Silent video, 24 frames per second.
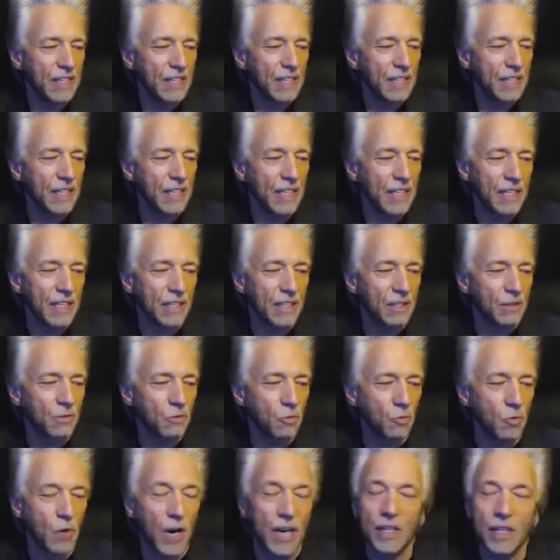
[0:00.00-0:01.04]

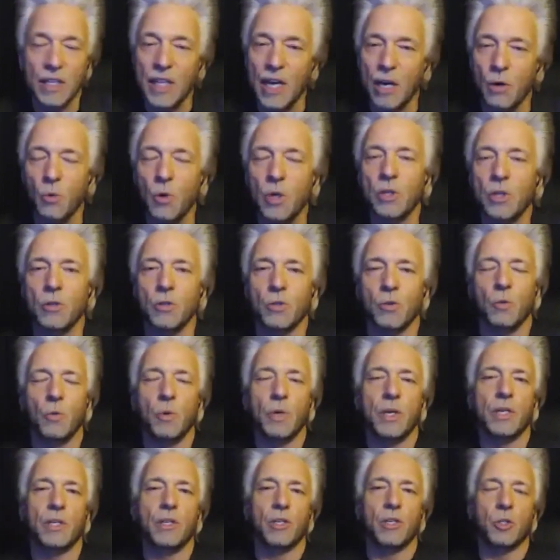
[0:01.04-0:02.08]
Right in that window is when we
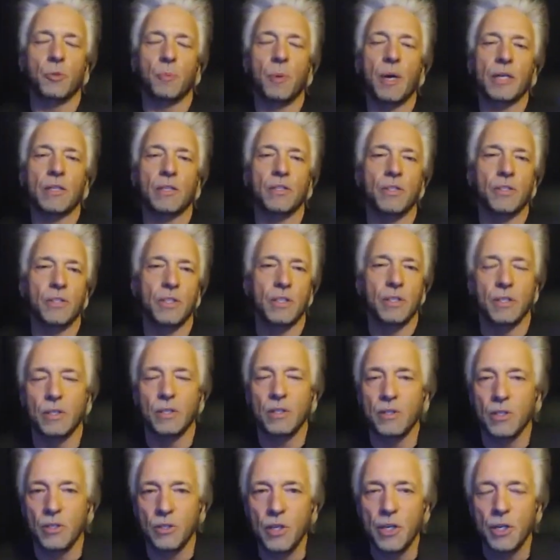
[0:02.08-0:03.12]
can expect to see
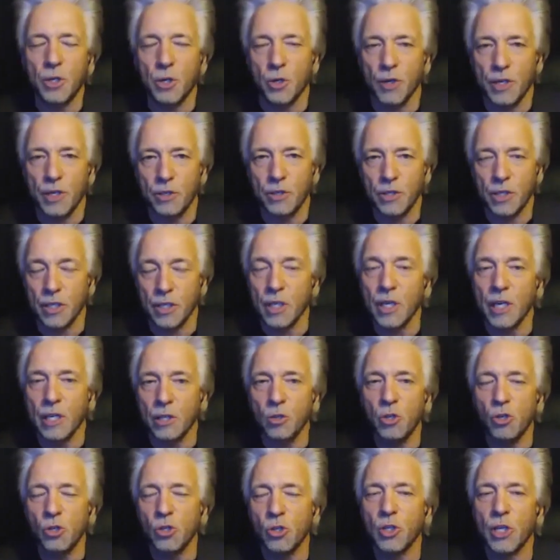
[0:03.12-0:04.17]
the decrease, and it
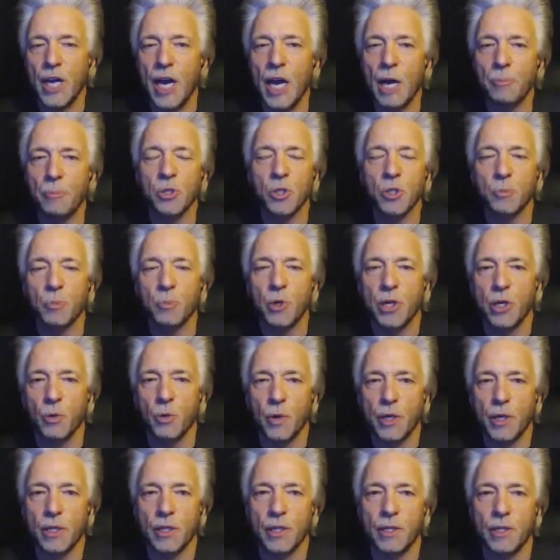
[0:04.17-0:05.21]
usually happens pretty quickly.